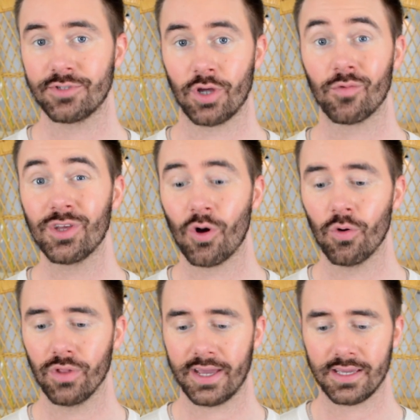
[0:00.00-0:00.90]
so I really
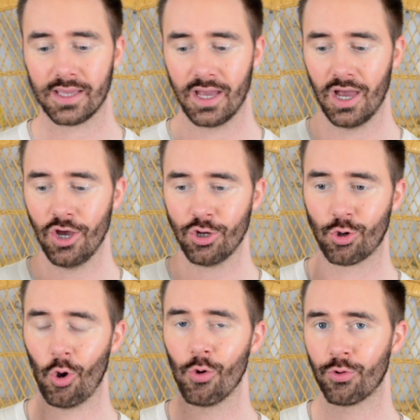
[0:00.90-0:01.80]
don't like
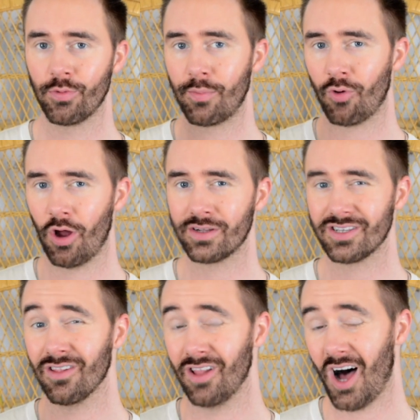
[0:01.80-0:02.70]
go through my
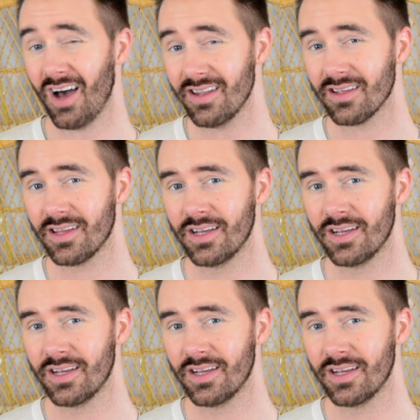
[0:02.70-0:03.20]
product a lot.